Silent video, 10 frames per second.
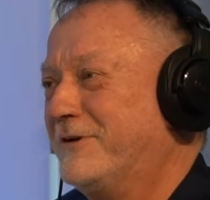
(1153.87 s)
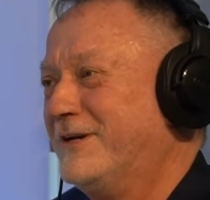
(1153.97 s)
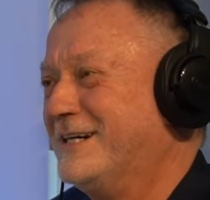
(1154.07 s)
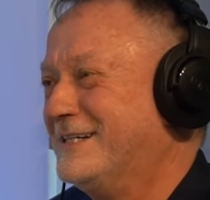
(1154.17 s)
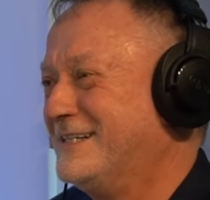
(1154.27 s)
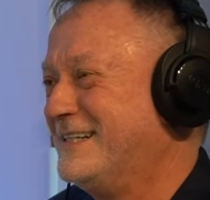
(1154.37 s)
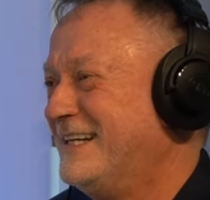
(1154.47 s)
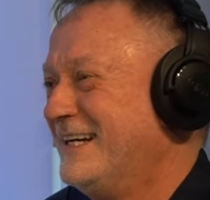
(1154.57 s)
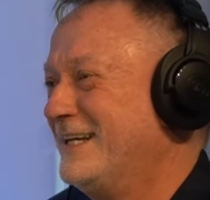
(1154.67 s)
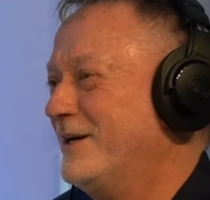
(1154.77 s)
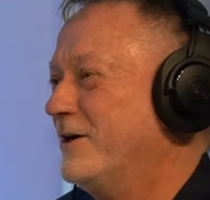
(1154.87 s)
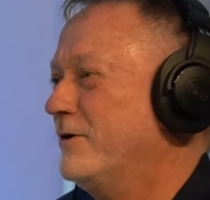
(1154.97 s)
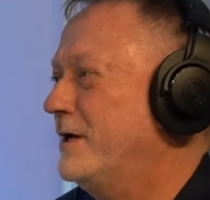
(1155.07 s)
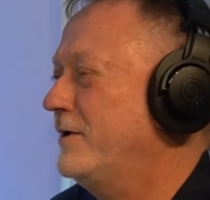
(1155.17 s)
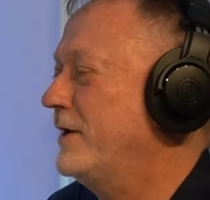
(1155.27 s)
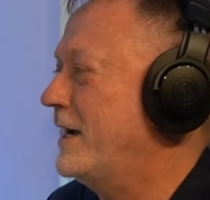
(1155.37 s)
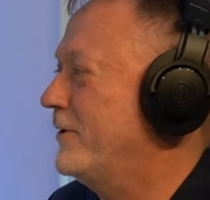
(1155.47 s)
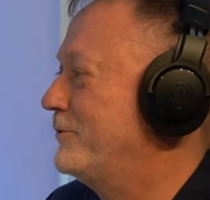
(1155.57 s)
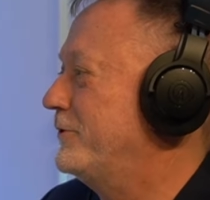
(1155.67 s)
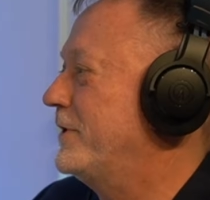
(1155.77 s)
Right. you know, and
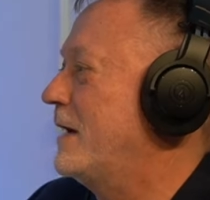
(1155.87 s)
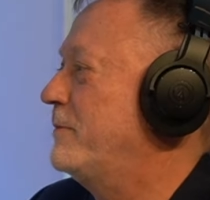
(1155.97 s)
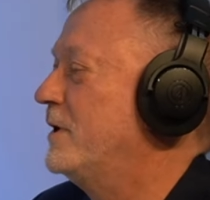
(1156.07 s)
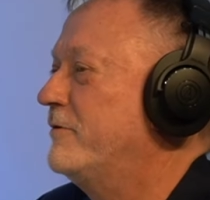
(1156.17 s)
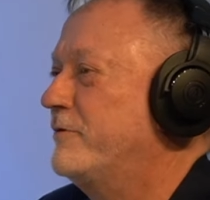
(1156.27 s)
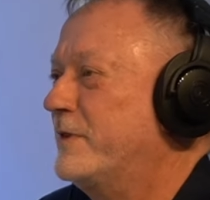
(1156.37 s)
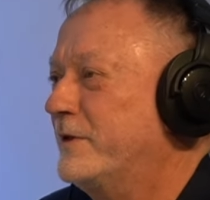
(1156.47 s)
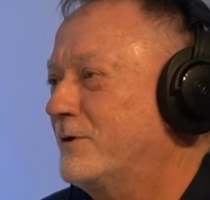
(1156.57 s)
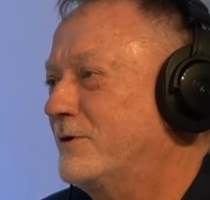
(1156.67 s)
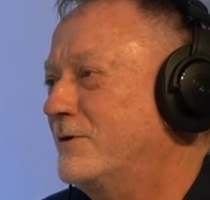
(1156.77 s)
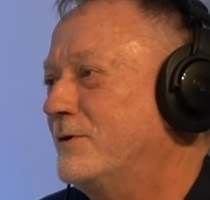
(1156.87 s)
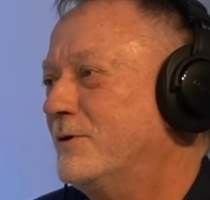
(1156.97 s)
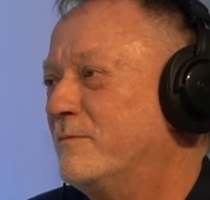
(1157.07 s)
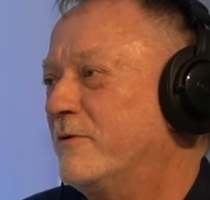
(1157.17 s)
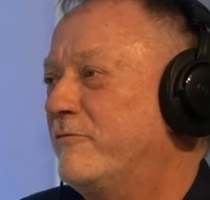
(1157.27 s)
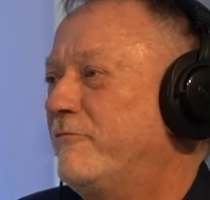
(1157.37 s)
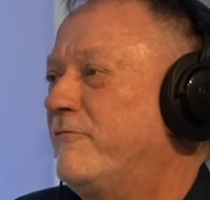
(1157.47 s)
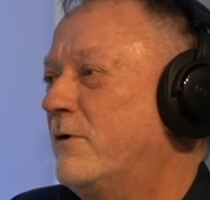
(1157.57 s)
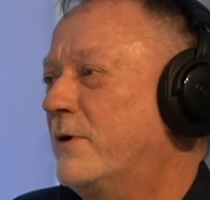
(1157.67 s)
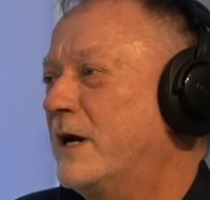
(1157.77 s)
now I'm stopping off at the liquor store
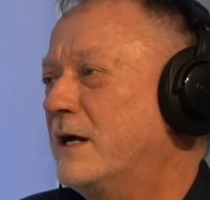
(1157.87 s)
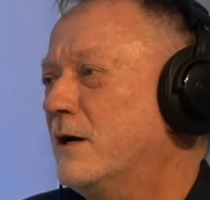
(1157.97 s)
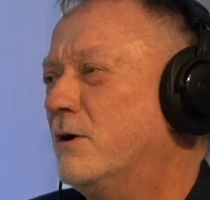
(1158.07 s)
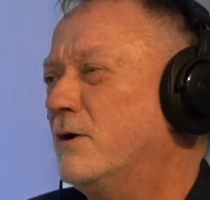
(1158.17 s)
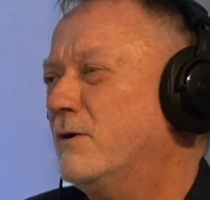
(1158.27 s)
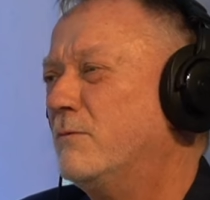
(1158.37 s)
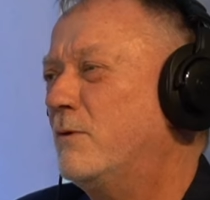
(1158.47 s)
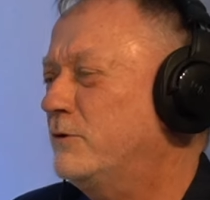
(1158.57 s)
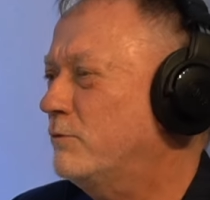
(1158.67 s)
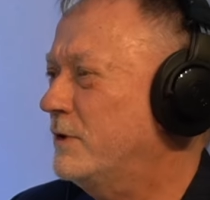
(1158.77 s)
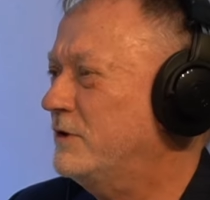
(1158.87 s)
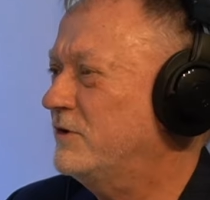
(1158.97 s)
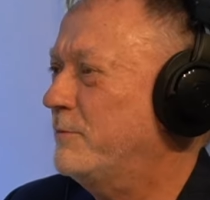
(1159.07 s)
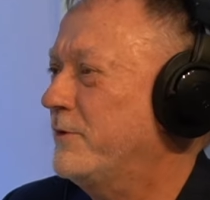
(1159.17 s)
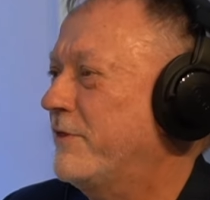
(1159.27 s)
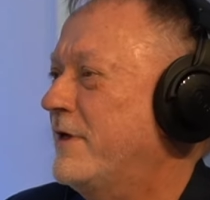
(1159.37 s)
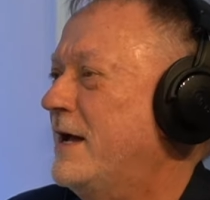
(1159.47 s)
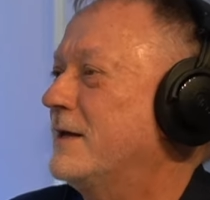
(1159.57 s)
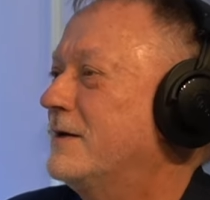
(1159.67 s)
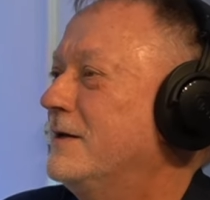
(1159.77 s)
before I go home. What's what's up with
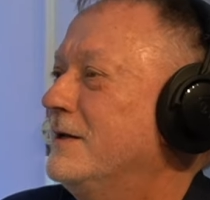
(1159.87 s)
that?